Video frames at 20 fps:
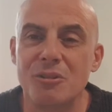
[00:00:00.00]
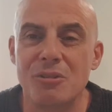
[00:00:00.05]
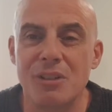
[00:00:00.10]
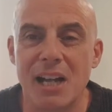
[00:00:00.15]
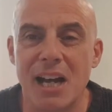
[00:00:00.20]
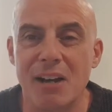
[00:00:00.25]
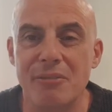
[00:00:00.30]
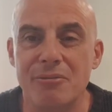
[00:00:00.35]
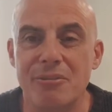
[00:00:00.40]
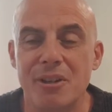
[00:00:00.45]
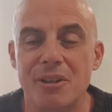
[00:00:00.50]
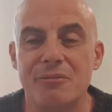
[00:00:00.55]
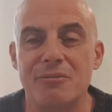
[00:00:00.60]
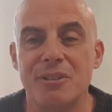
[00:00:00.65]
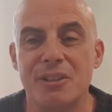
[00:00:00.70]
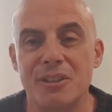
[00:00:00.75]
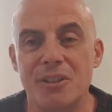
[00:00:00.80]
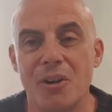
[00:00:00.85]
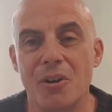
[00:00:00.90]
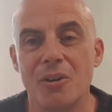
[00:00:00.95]
love for
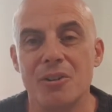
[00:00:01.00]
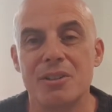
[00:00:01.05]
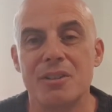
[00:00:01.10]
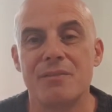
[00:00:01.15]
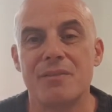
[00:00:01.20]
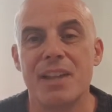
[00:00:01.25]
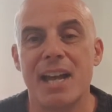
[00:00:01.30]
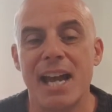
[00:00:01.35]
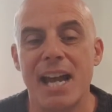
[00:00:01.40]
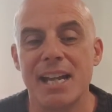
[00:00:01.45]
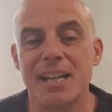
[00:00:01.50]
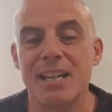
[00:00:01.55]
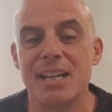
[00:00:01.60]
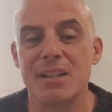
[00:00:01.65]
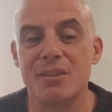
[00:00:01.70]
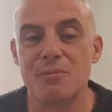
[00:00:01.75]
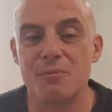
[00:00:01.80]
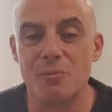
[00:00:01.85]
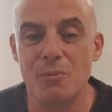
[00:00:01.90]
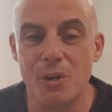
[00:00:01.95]
God and
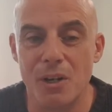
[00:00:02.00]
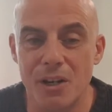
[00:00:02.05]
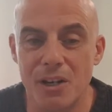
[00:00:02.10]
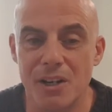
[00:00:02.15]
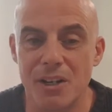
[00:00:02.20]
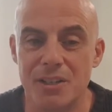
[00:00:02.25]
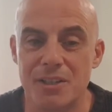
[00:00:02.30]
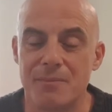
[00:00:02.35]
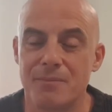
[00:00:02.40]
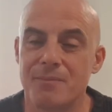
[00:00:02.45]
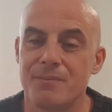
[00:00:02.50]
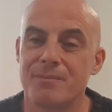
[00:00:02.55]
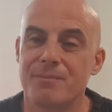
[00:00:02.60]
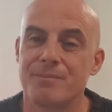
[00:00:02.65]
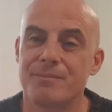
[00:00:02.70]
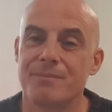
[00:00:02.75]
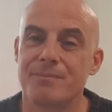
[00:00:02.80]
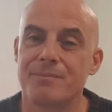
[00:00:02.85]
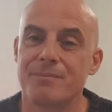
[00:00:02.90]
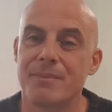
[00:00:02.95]
His Word.
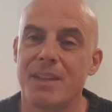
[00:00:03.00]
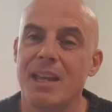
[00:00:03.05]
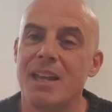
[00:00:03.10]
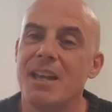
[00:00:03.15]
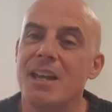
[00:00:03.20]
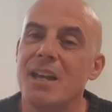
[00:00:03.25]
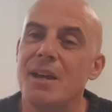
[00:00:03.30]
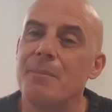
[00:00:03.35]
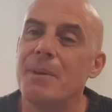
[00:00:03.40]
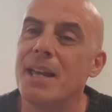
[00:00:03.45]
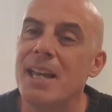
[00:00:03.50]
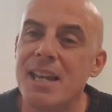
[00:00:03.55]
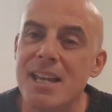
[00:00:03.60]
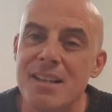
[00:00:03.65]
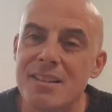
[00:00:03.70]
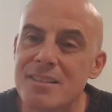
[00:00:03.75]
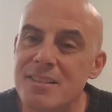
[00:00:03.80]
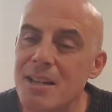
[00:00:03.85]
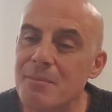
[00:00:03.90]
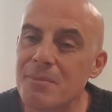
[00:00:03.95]
But
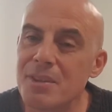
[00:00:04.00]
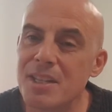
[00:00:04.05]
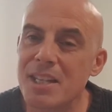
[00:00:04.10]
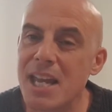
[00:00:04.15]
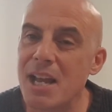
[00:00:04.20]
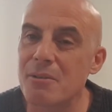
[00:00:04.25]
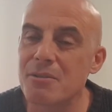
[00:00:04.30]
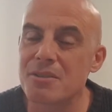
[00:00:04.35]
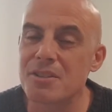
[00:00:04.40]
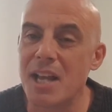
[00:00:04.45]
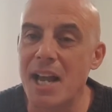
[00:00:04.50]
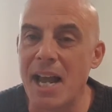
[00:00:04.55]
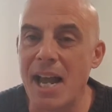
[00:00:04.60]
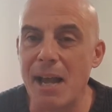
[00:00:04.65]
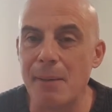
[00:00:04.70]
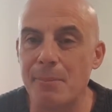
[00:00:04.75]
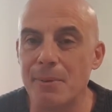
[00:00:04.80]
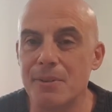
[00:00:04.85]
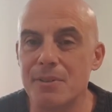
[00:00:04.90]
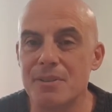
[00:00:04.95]
here's something else that
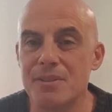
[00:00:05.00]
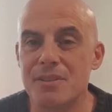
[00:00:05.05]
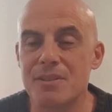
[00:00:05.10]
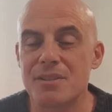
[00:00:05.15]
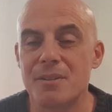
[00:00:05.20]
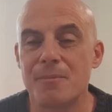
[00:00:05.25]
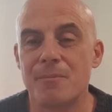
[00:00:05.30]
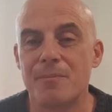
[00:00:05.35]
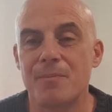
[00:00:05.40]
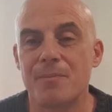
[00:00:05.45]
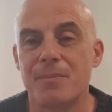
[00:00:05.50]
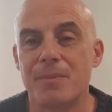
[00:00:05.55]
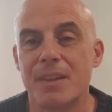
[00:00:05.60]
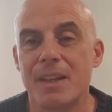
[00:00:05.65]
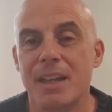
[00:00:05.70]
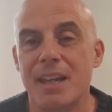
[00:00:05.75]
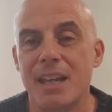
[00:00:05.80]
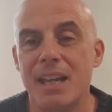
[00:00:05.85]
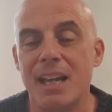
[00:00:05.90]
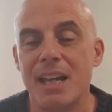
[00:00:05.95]
happens,
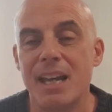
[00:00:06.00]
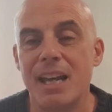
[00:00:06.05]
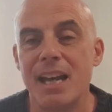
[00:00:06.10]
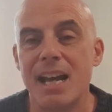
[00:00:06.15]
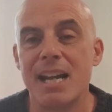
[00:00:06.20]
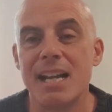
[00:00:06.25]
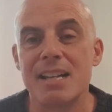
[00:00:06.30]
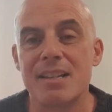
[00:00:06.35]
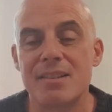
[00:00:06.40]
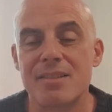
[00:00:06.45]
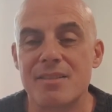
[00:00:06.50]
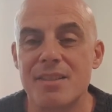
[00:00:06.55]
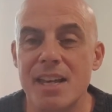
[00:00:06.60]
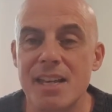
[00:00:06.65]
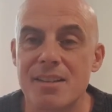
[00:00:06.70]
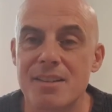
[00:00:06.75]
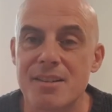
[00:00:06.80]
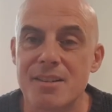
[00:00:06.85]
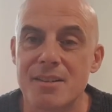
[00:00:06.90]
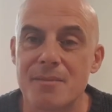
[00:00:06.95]
and it's
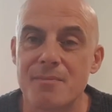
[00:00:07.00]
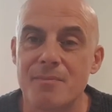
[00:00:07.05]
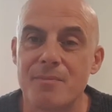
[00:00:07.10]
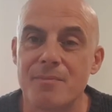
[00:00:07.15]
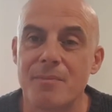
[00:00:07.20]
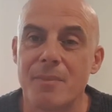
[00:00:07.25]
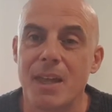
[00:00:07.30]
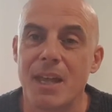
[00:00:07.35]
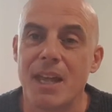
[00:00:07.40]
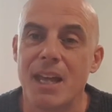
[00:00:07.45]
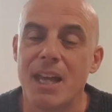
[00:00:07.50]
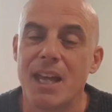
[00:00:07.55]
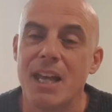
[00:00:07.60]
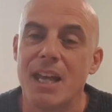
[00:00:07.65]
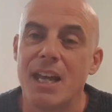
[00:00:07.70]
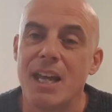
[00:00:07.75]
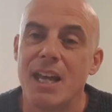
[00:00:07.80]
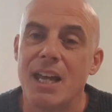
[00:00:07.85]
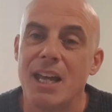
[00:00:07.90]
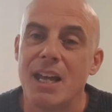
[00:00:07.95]
this
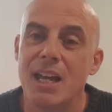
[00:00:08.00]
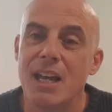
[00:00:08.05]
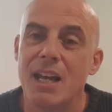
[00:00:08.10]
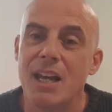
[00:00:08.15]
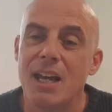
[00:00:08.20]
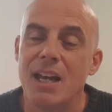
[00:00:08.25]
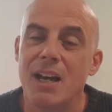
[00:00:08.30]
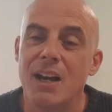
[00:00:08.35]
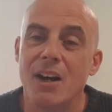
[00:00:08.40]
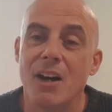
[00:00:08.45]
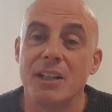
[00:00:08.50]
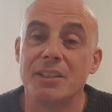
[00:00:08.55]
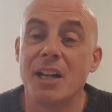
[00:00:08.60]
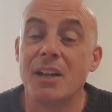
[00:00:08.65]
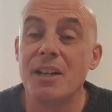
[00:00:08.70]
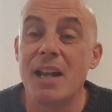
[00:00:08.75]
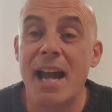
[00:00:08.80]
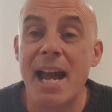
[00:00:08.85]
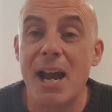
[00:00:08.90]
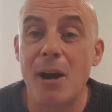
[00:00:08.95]
I don't
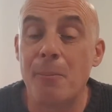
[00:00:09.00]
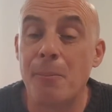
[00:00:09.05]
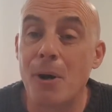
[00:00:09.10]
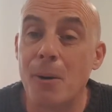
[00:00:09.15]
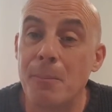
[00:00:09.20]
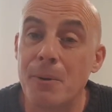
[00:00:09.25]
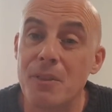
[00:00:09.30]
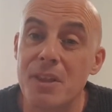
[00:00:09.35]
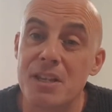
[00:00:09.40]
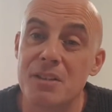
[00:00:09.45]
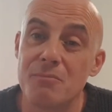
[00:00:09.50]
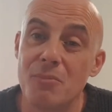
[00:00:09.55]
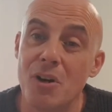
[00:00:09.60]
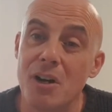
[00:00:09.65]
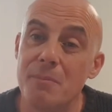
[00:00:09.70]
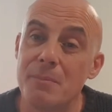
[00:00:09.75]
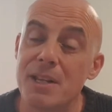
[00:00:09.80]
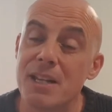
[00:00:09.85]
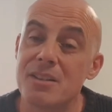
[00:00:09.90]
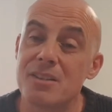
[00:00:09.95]
know how popular this
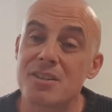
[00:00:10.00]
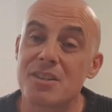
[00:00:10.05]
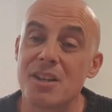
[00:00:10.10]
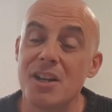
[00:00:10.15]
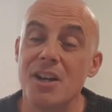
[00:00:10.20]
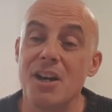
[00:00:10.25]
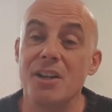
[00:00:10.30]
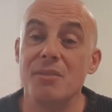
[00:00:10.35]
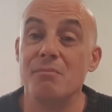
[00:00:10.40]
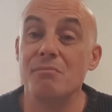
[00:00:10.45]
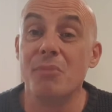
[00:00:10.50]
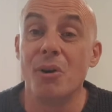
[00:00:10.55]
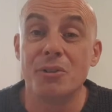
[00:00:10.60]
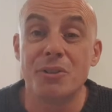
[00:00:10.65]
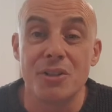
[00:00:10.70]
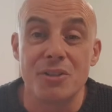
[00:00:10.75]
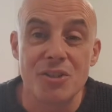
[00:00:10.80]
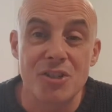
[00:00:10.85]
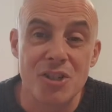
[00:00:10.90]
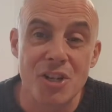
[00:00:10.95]
might be in certain
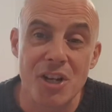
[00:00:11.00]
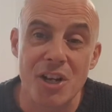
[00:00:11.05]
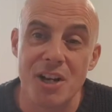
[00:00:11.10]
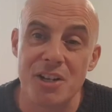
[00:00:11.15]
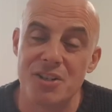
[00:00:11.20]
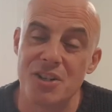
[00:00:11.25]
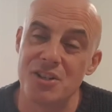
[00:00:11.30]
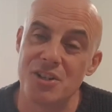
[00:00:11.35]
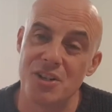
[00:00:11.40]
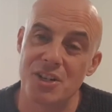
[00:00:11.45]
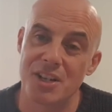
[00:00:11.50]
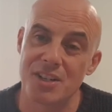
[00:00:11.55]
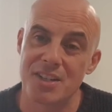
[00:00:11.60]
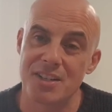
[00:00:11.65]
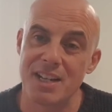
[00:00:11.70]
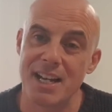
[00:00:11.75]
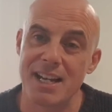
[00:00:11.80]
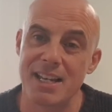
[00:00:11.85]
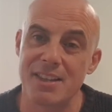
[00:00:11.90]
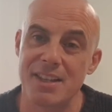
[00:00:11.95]
modern churches, you could
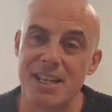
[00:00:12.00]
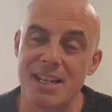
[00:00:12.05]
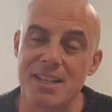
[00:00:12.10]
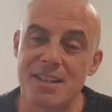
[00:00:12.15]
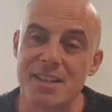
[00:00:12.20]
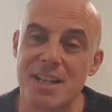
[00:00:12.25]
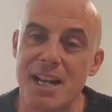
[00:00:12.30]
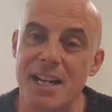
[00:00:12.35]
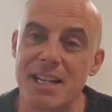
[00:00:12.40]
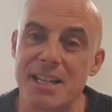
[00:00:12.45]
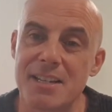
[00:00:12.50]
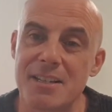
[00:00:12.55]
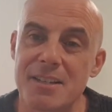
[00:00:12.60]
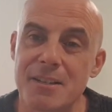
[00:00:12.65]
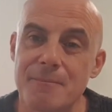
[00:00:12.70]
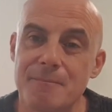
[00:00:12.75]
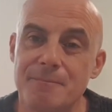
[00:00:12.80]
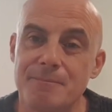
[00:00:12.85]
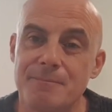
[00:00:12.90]
say, these days,